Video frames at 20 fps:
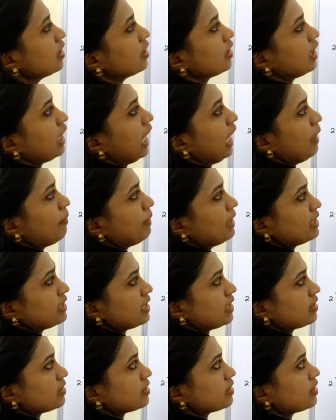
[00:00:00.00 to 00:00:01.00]
K by
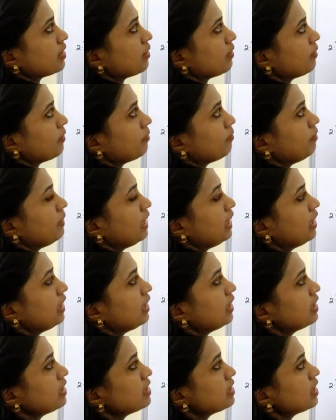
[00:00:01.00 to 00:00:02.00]
6,
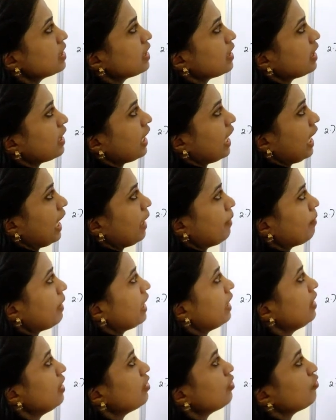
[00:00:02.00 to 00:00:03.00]
B is K
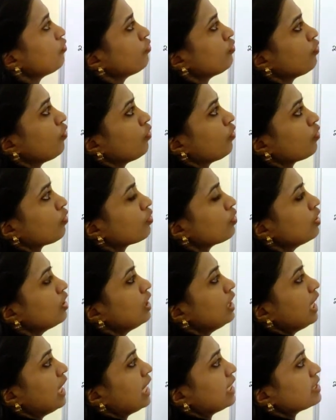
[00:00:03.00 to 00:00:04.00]
by 4,
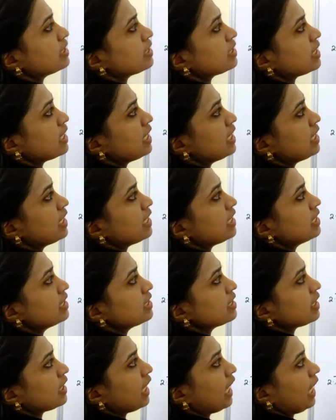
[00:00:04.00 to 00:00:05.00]
and C
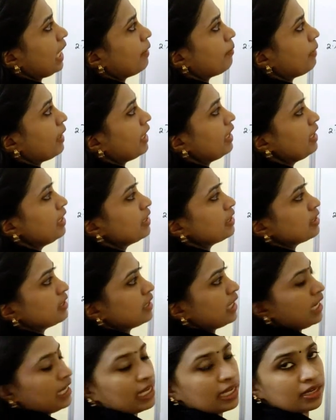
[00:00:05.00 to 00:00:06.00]
is K by
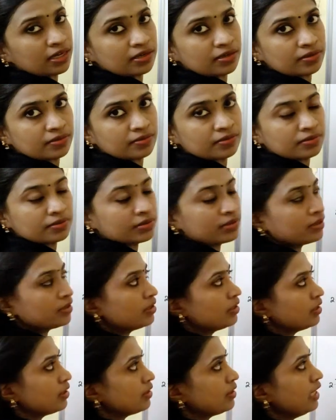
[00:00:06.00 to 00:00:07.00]
9.
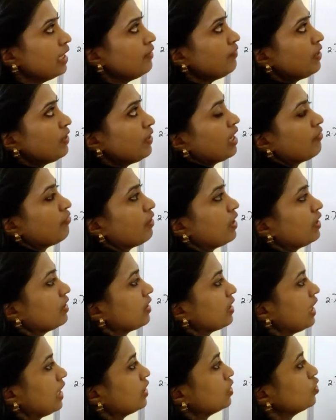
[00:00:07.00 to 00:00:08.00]
Then we can find
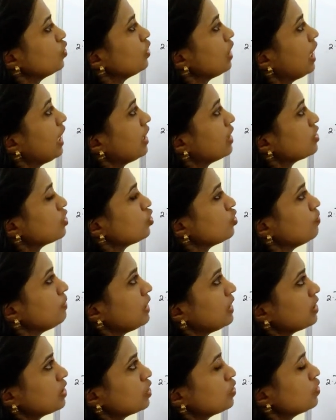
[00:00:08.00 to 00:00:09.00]
the ratio A is to
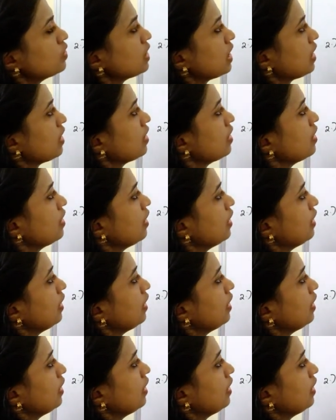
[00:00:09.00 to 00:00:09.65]
B is to C.